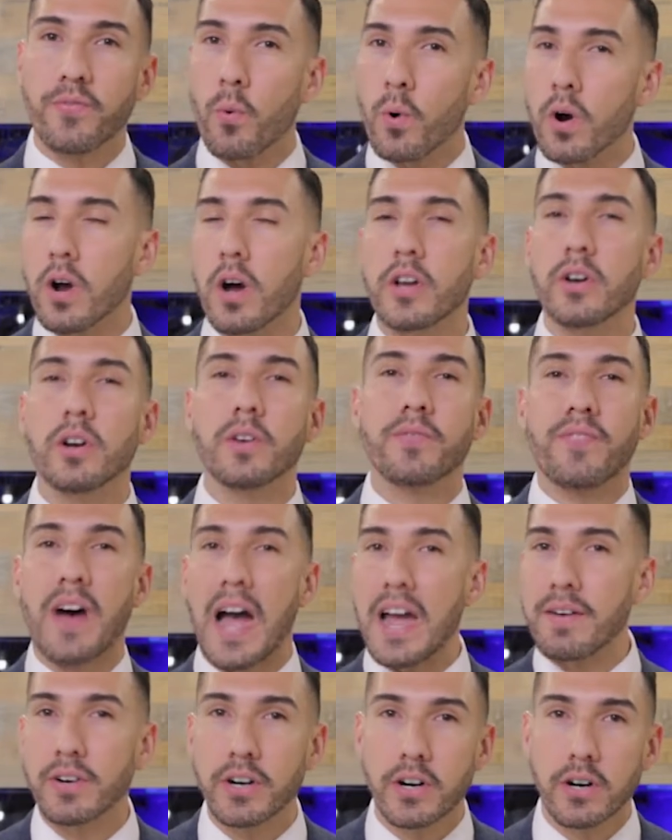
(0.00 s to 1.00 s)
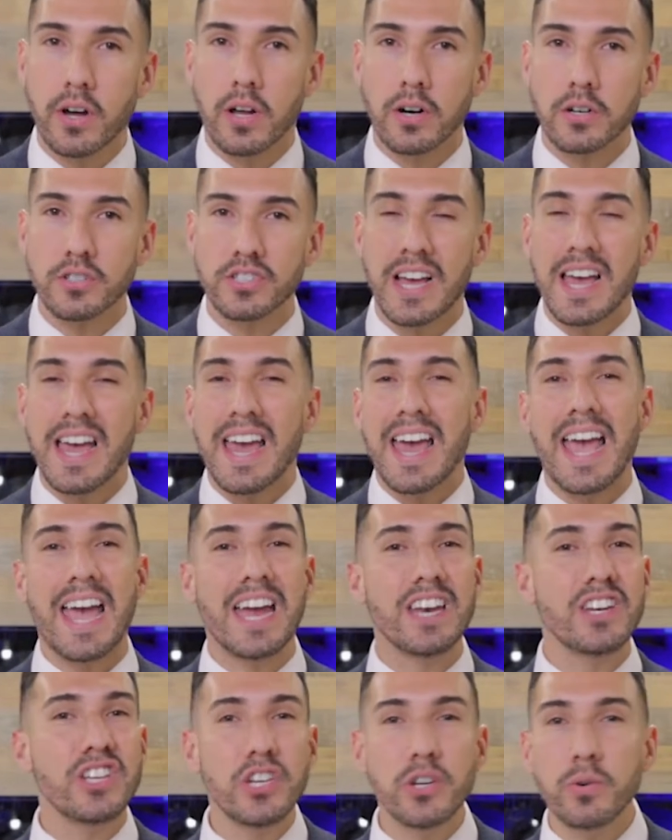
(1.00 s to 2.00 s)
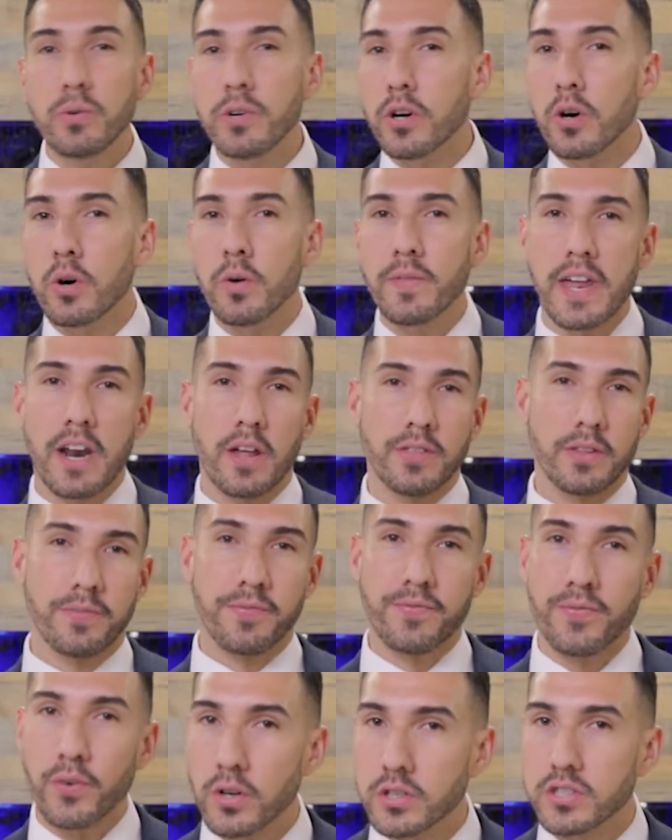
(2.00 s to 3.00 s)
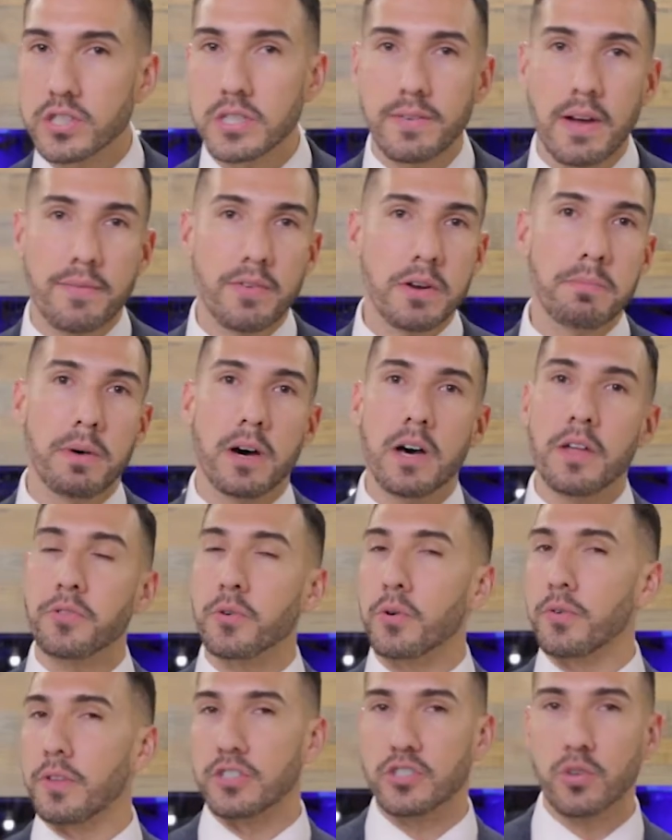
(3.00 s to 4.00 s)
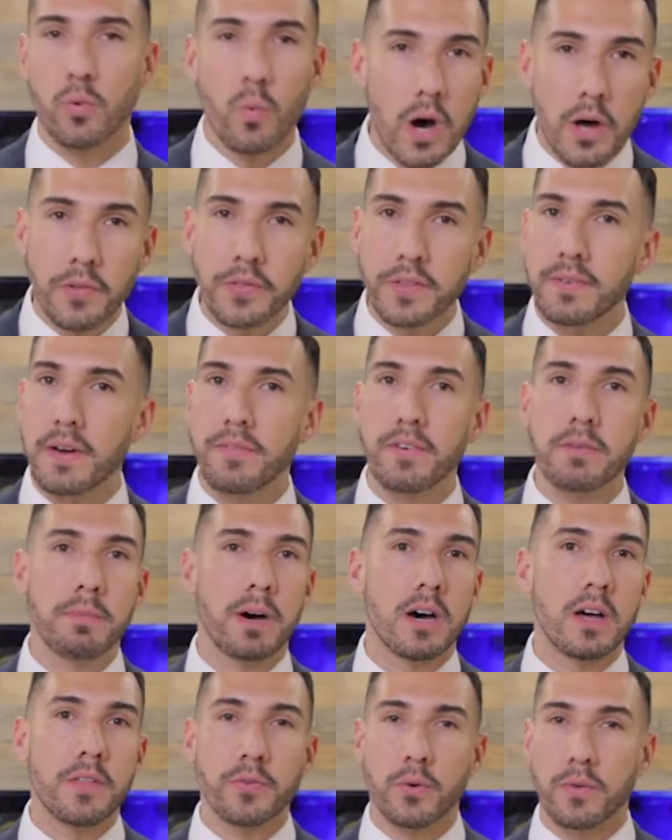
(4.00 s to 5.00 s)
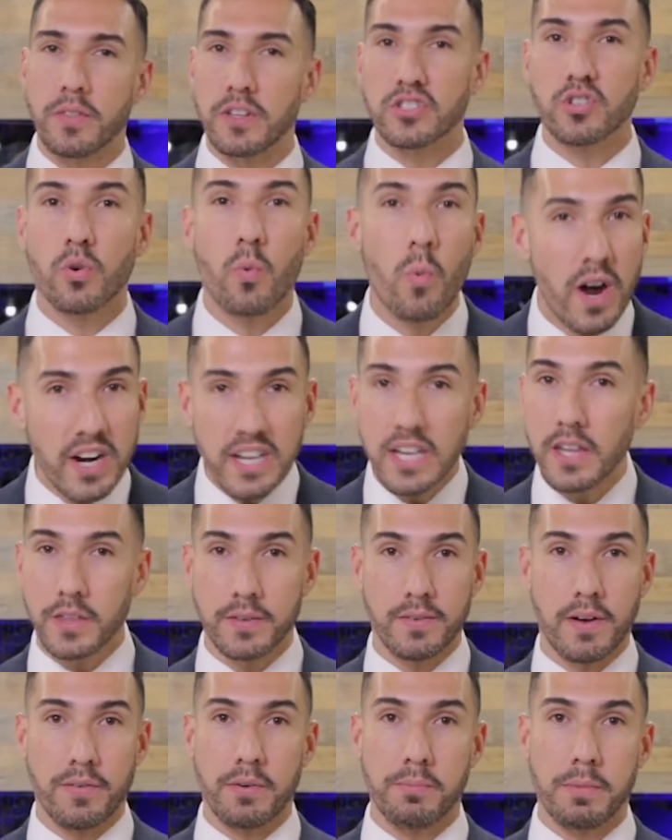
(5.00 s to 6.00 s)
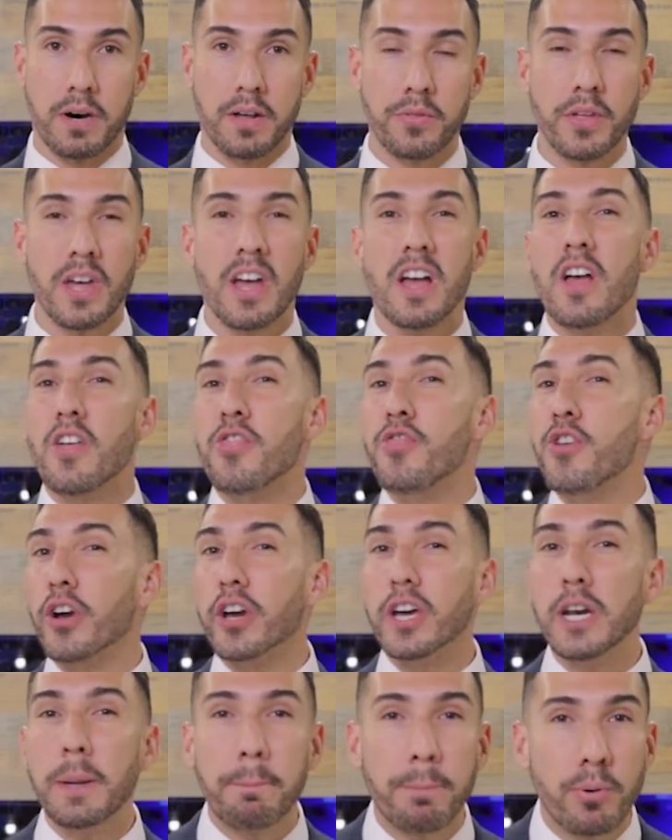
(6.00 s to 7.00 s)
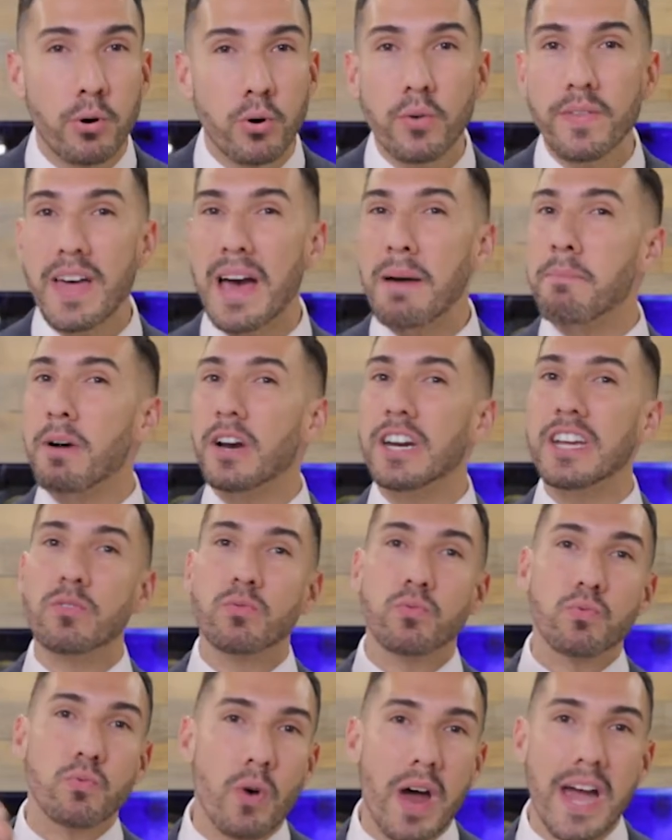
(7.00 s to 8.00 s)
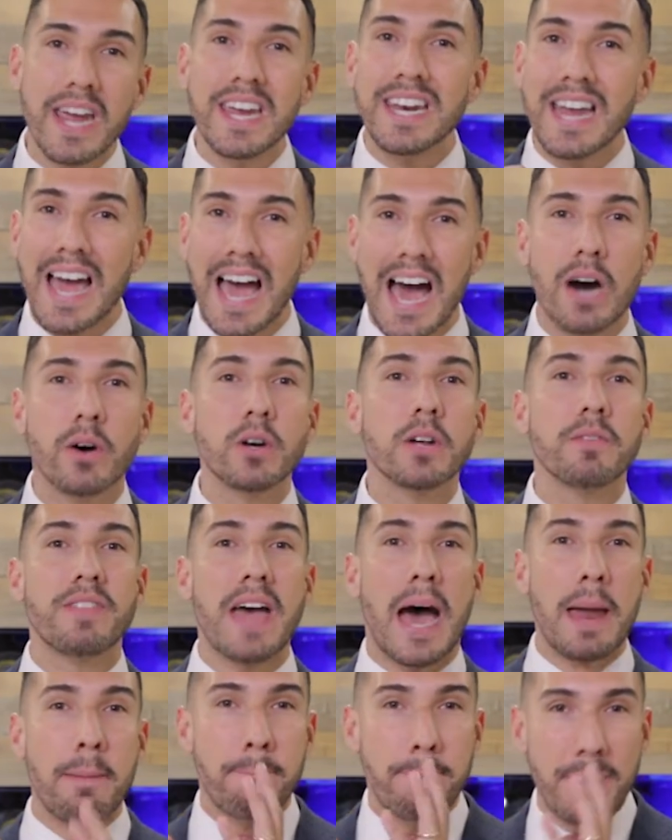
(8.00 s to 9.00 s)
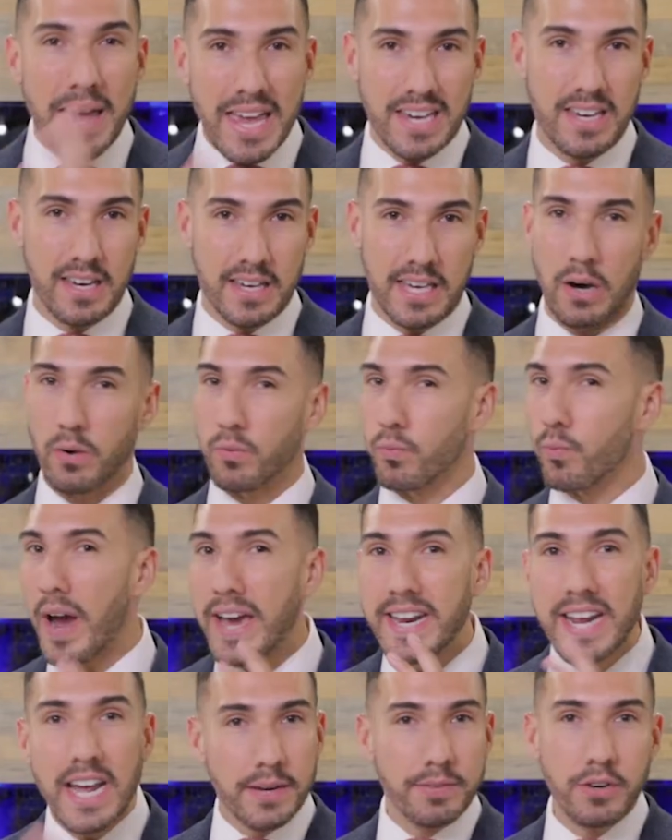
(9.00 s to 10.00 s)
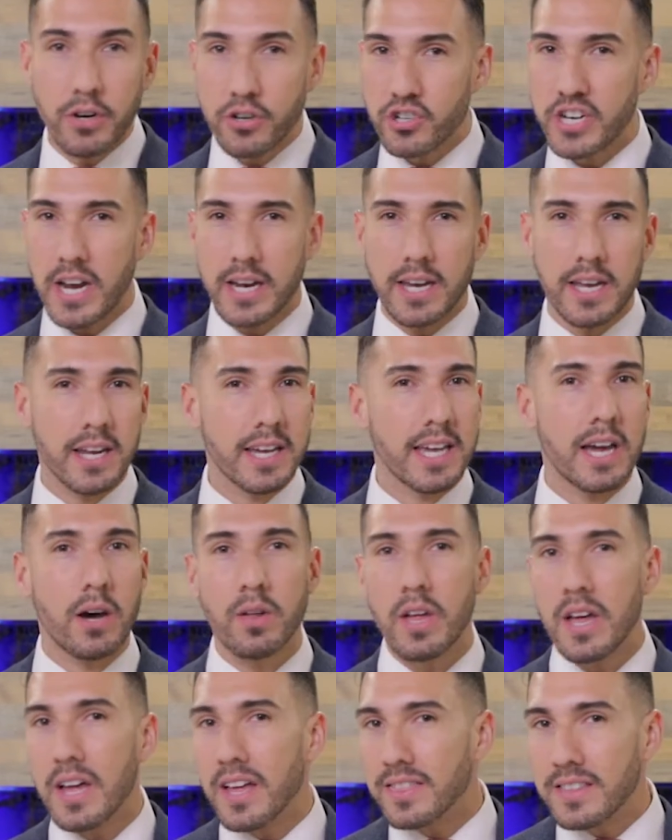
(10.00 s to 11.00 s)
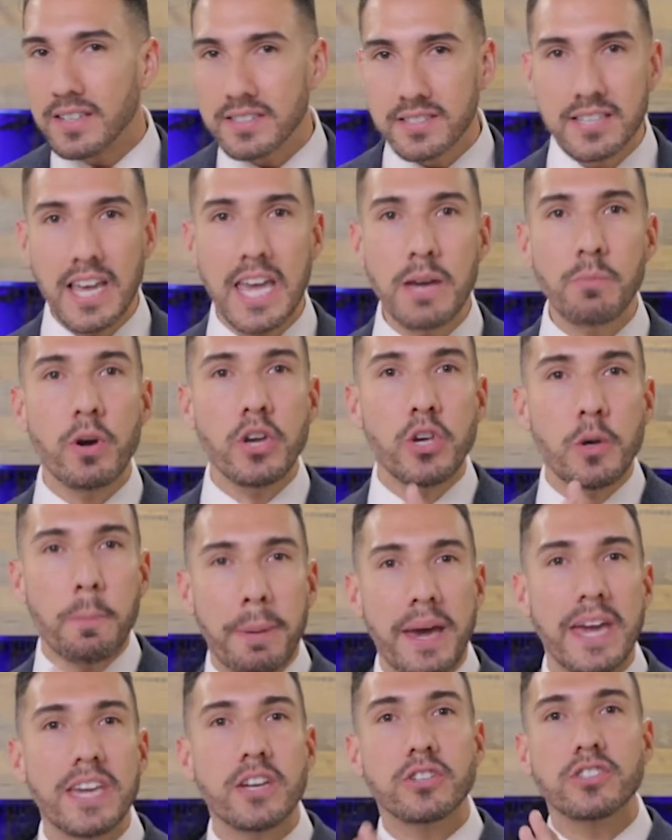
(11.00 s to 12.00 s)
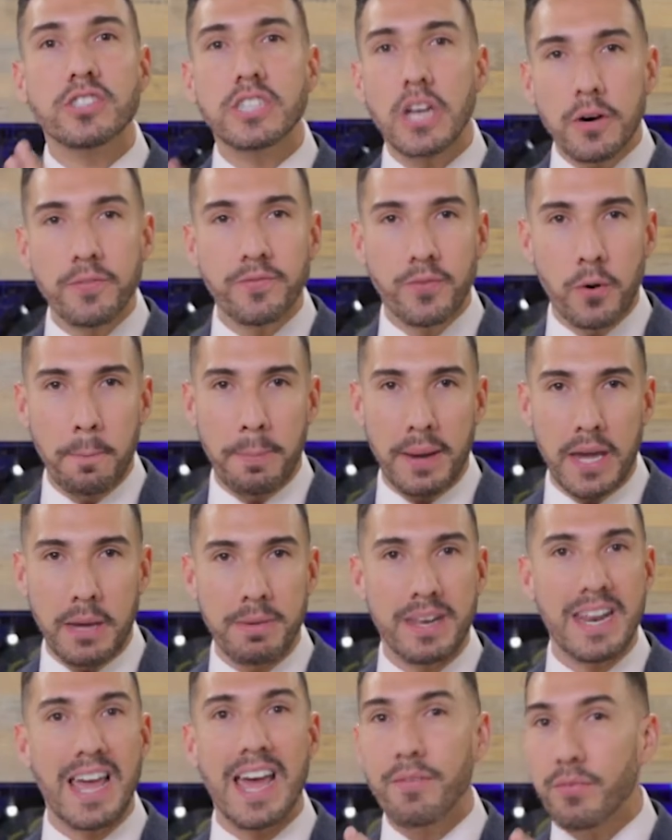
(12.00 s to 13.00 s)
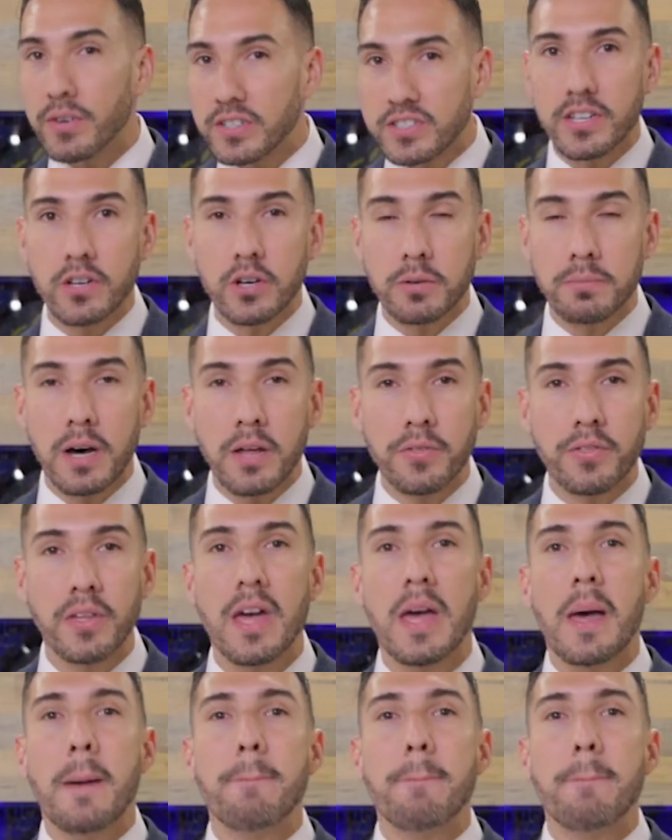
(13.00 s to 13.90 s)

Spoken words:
$400, $500, and you know that on the 1st of every month or the 12th of every month or the 20th of every month, they're going to pull that money right out of that bank account, right out of your checking account, the same way you pay your cell phone payment every single month,